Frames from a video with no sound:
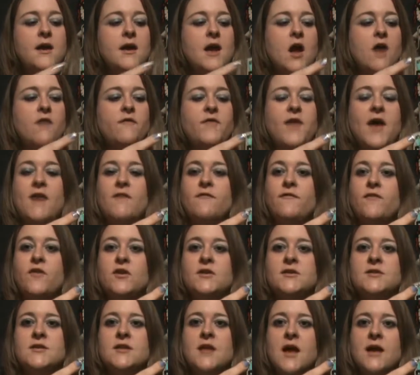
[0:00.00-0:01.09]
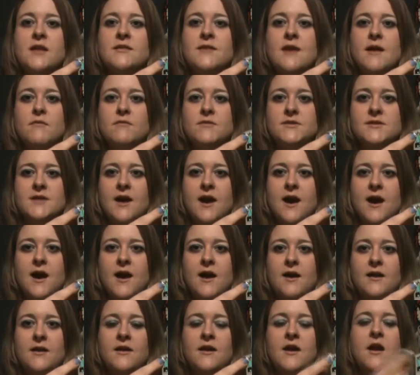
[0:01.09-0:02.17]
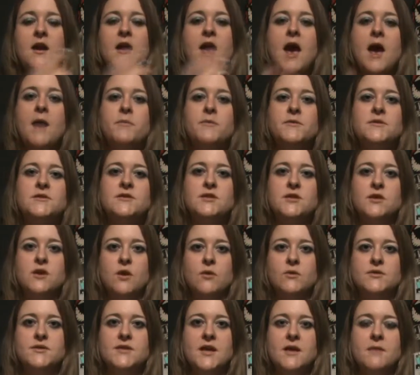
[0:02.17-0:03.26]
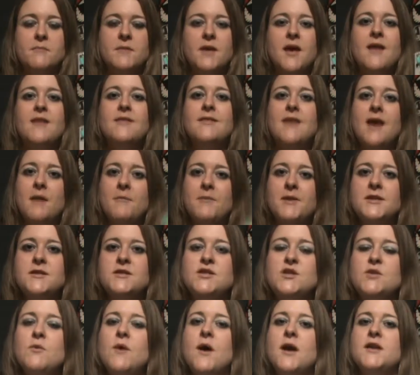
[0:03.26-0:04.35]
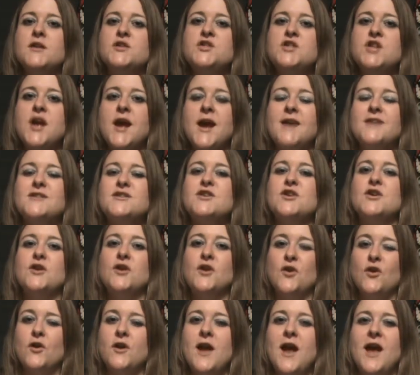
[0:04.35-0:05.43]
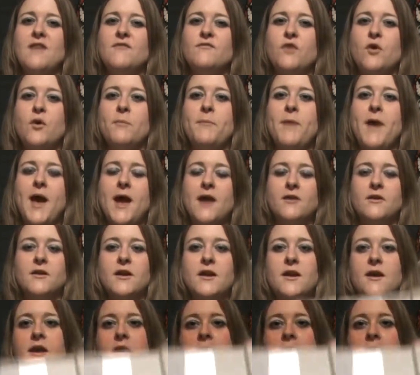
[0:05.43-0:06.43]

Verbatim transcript: Now if that first light that was on happens to go dim, that means you want to change your nine volt battery.